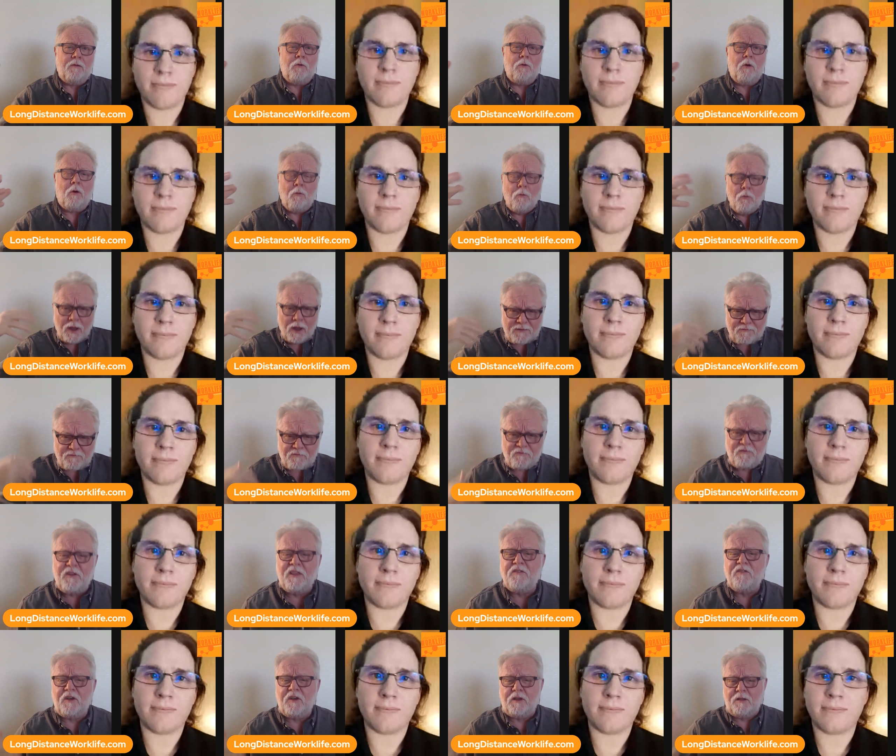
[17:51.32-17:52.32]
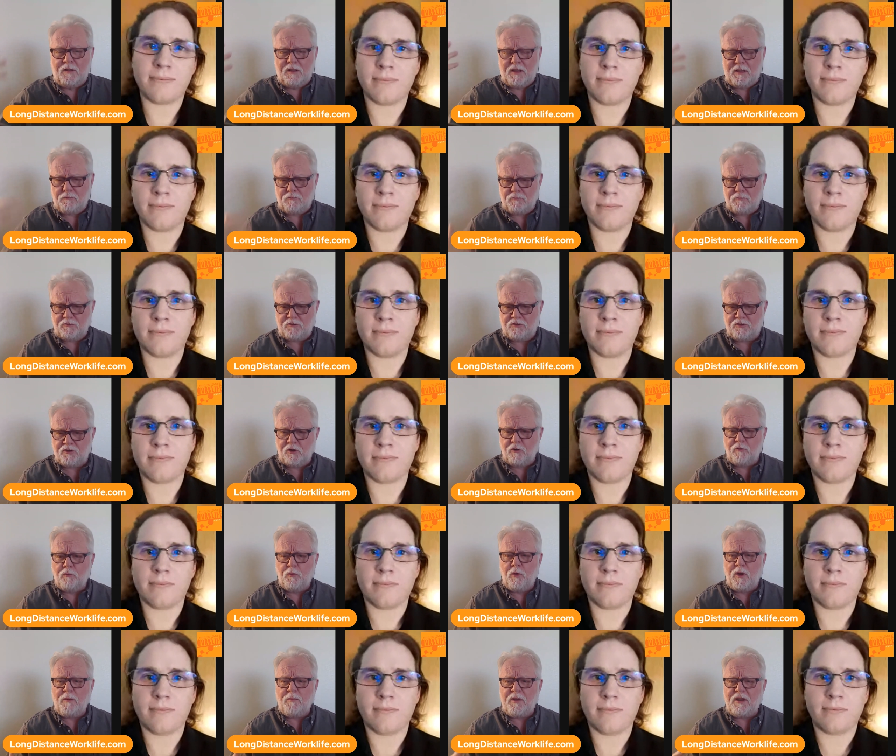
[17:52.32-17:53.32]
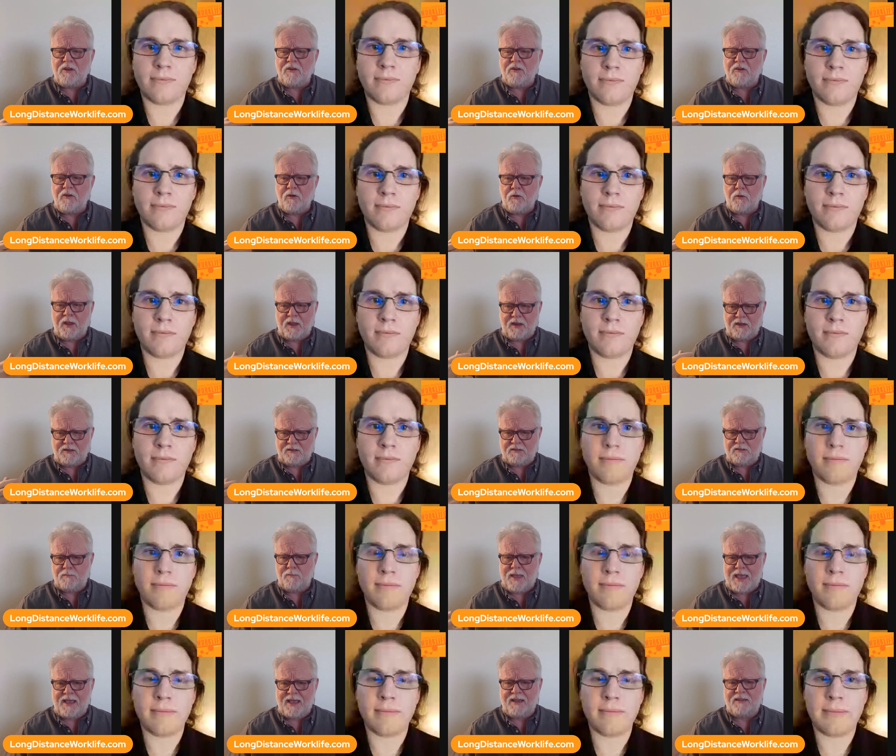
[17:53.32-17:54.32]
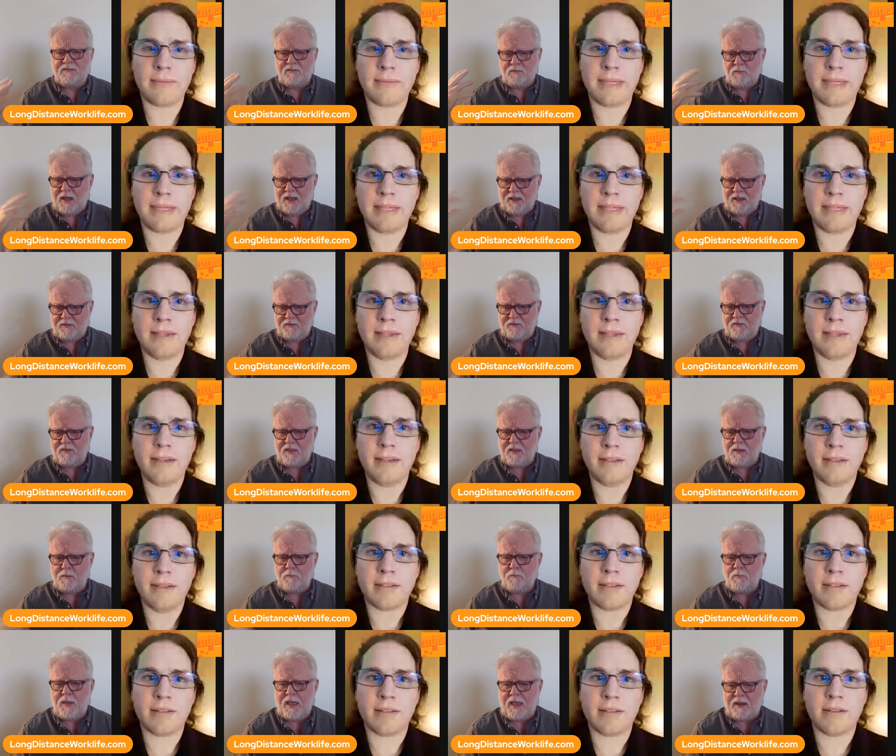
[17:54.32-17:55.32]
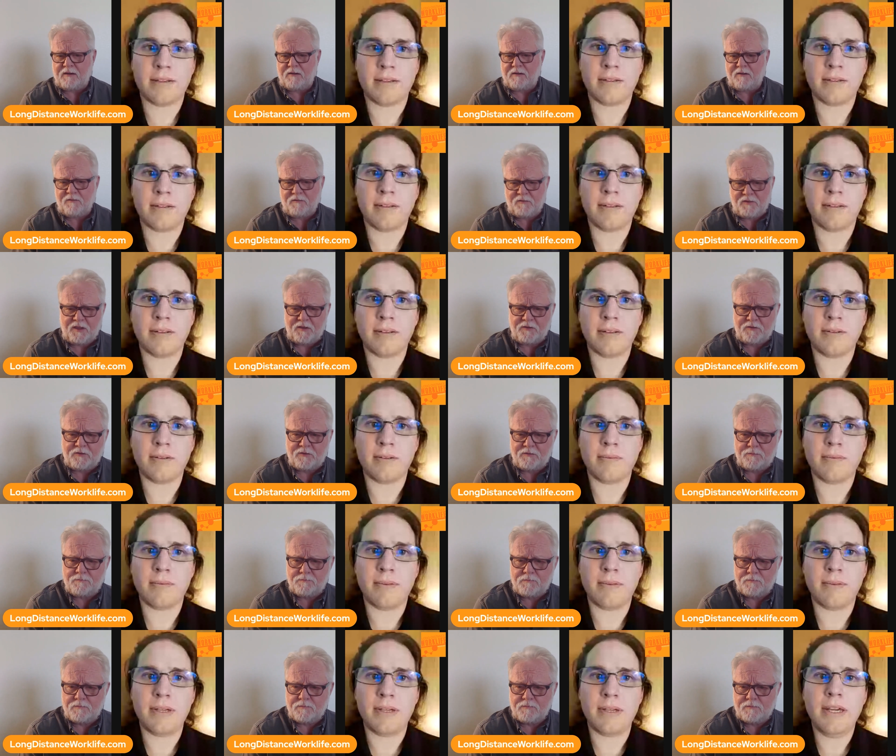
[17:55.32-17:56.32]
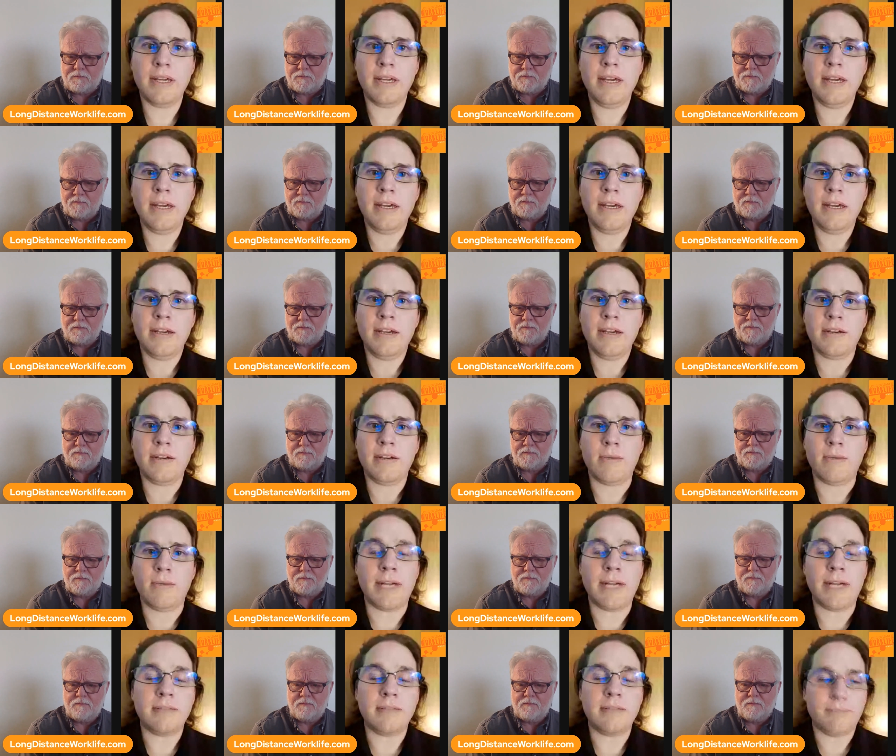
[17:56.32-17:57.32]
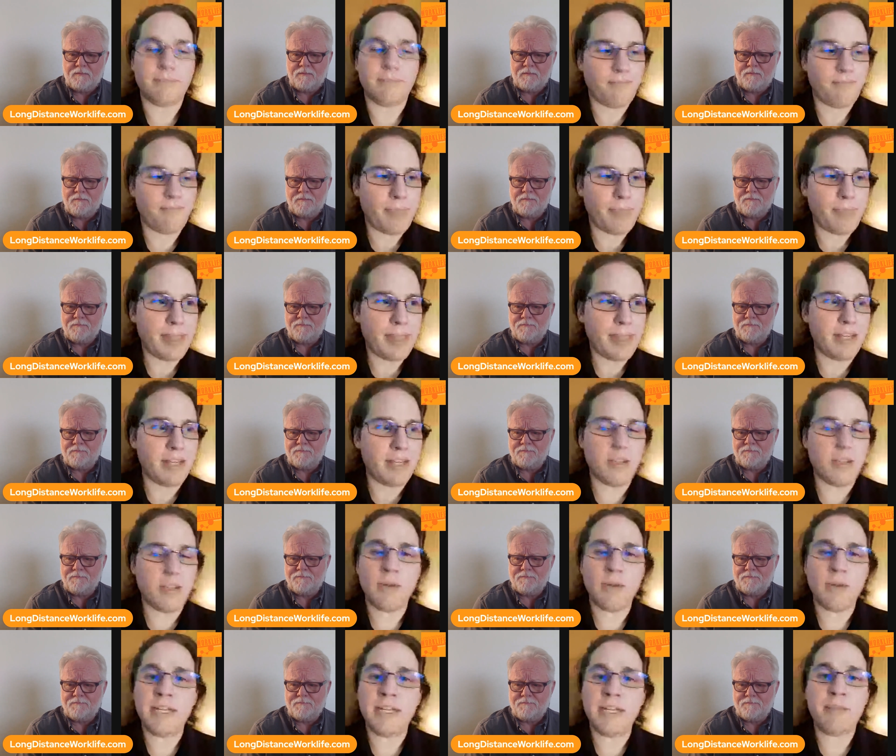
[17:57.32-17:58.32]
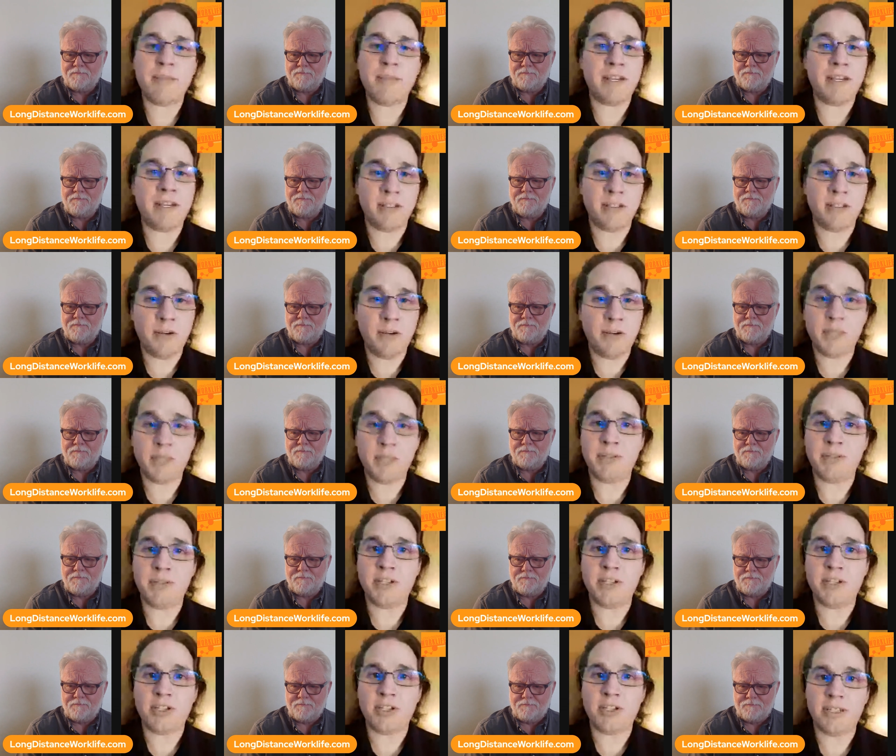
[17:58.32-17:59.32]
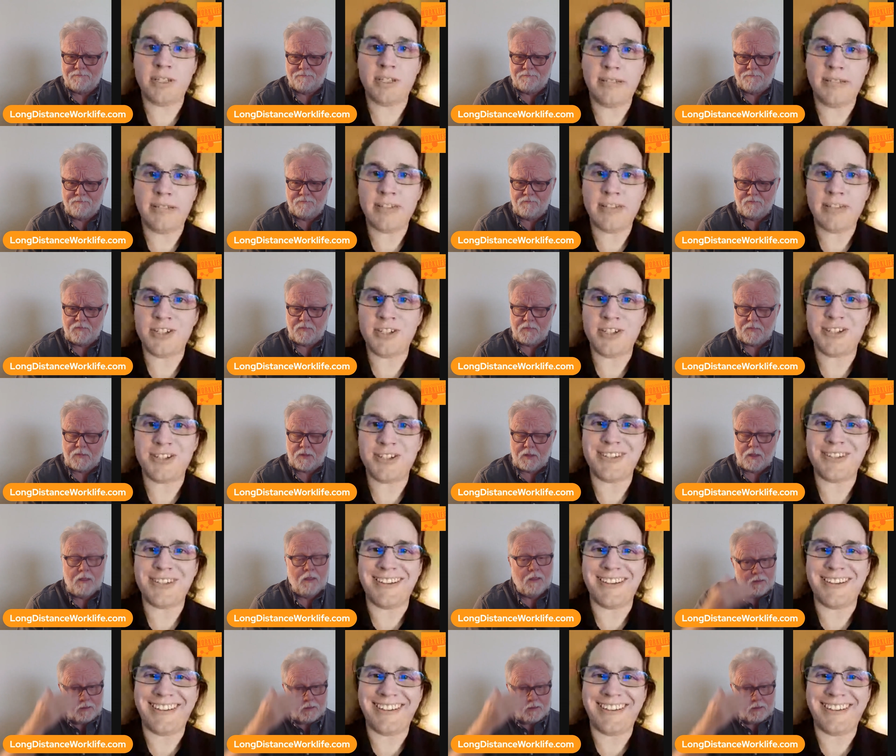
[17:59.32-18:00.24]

Speaker 1: what physically should we be doing to maximize the impact of this?
Speaker 2: Well, you don't need to be in a lotus position. That's just uh